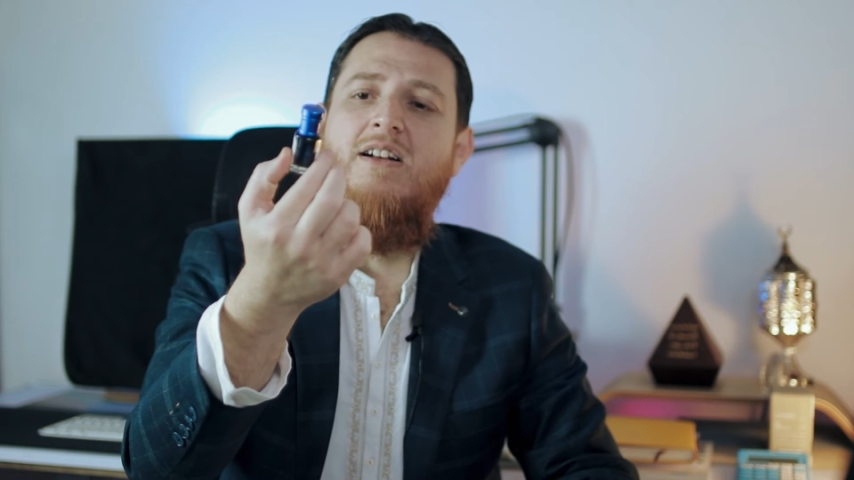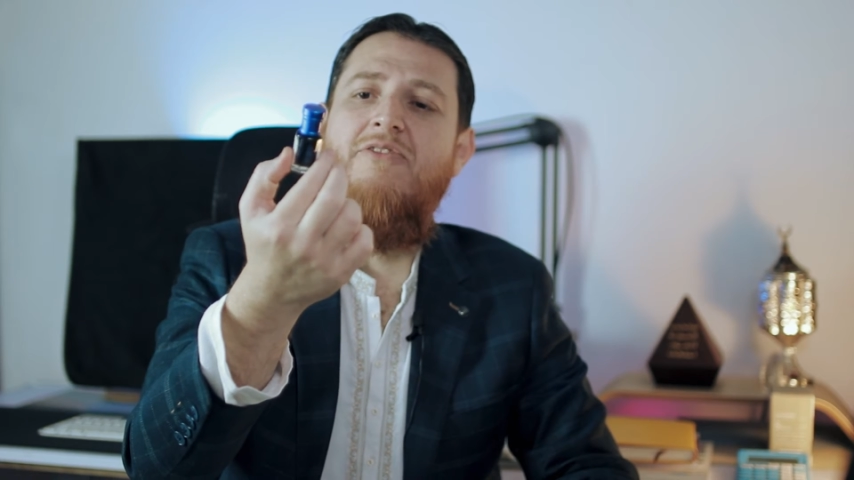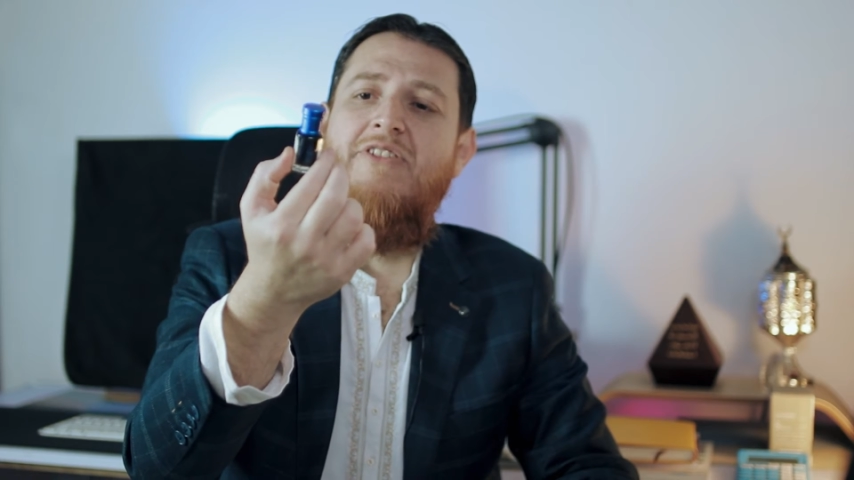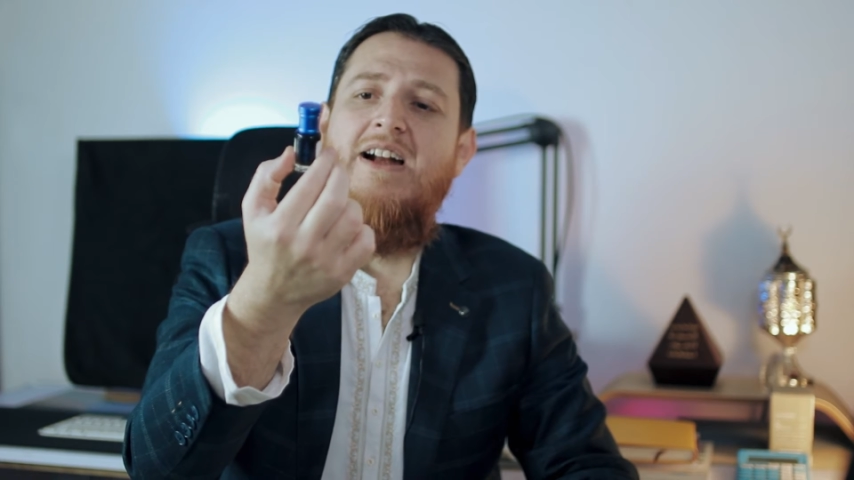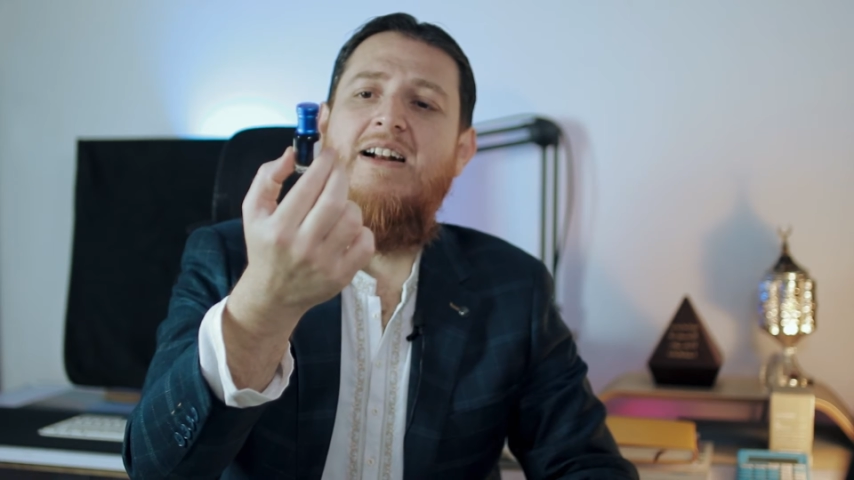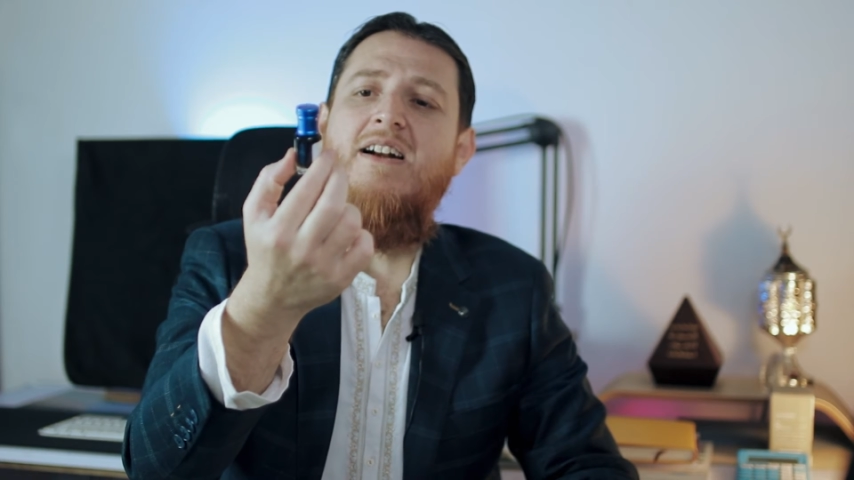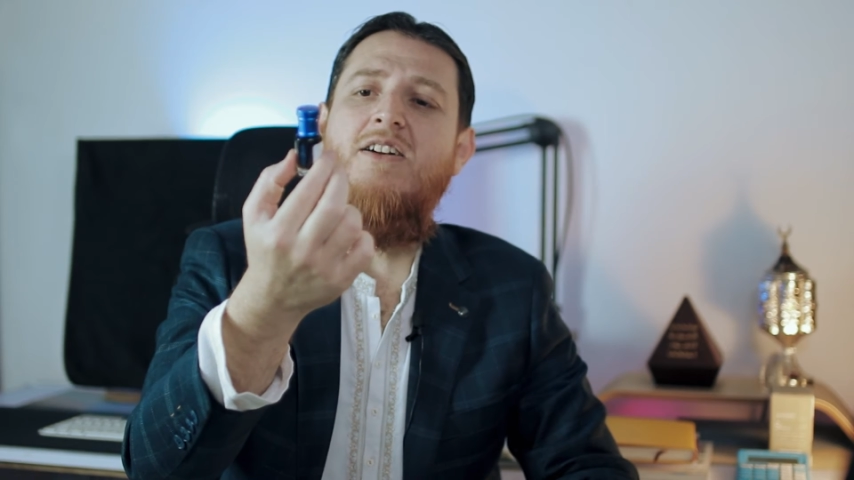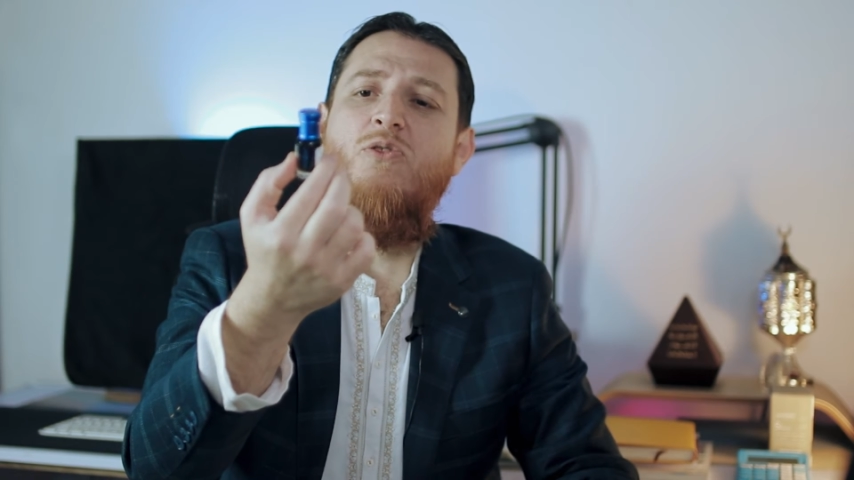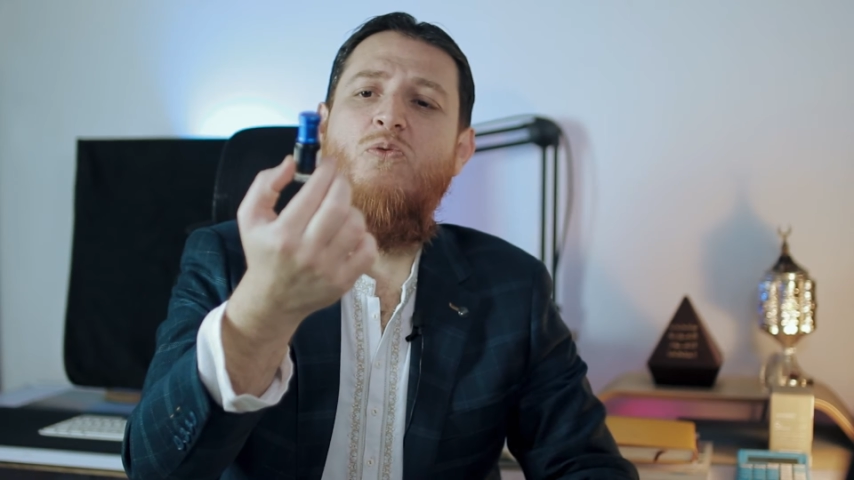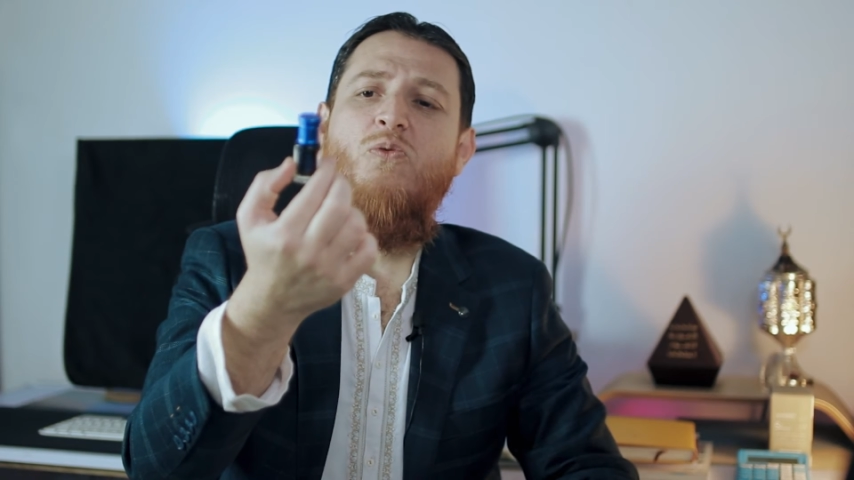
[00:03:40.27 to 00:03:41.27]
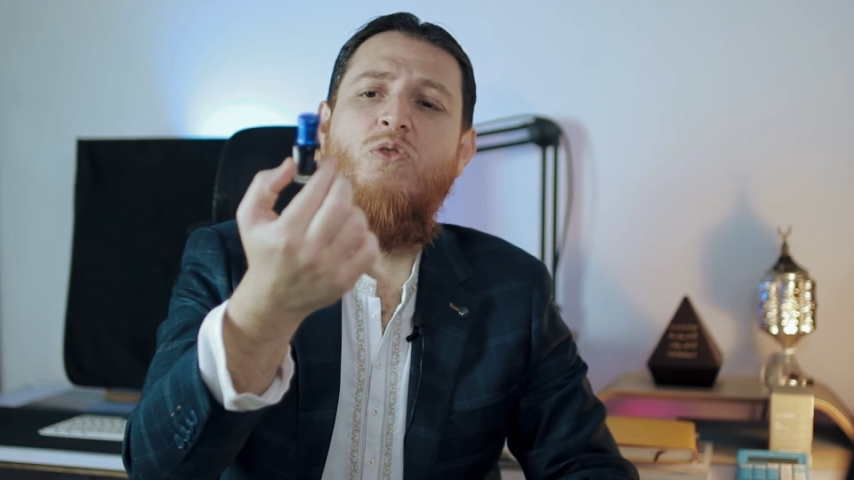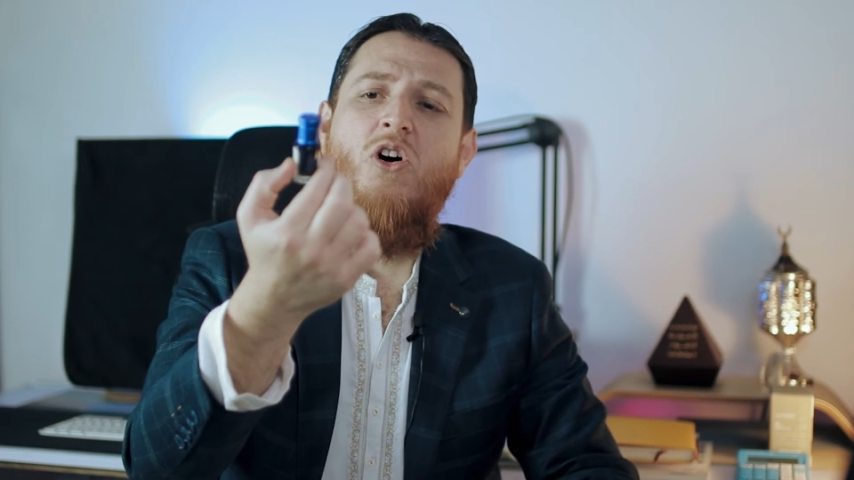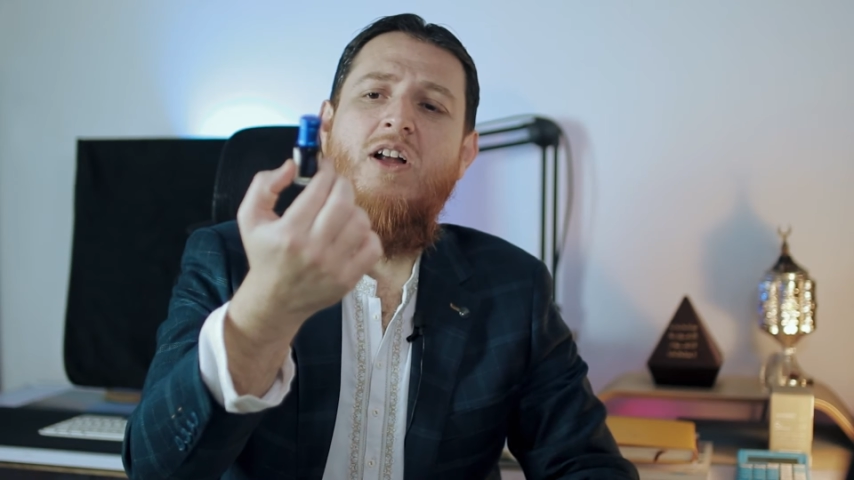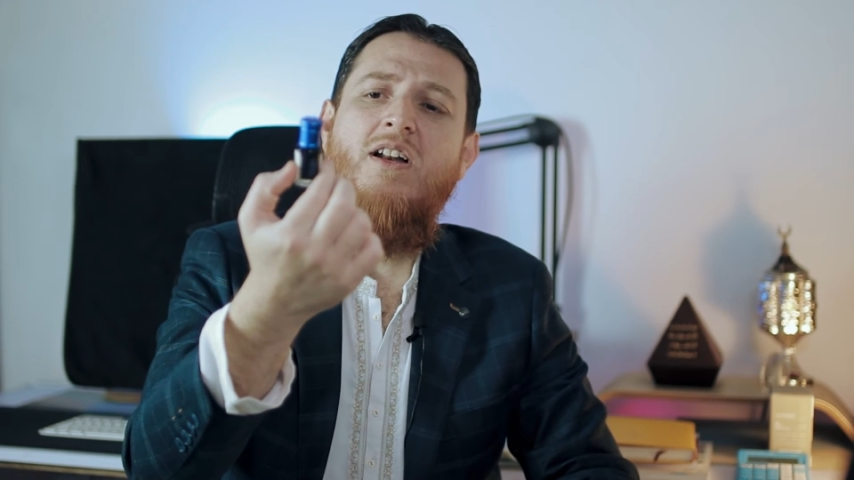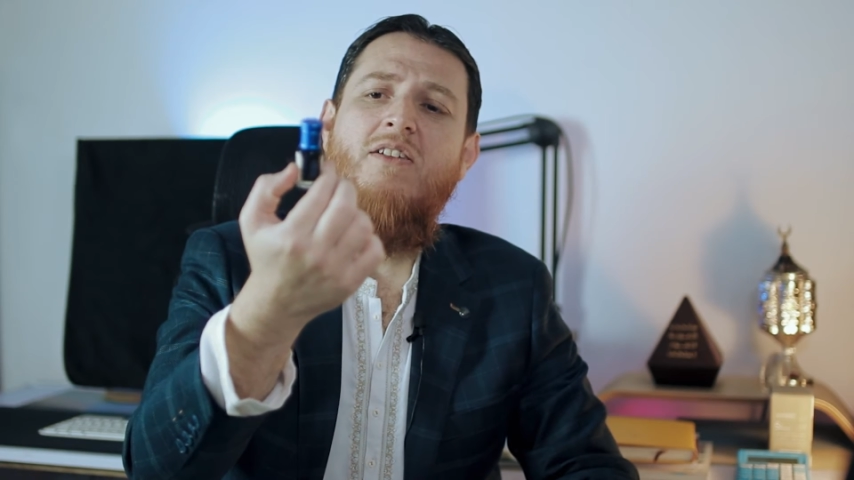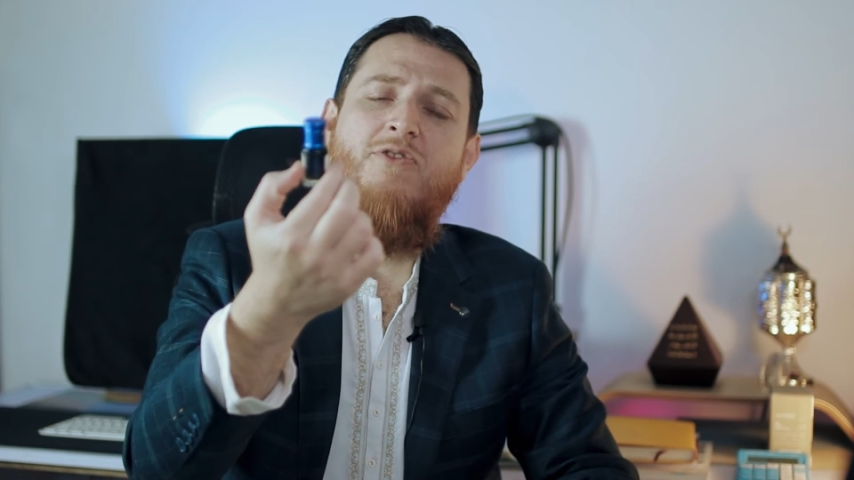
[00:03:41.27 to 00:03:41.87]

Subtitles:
fragrant oud oil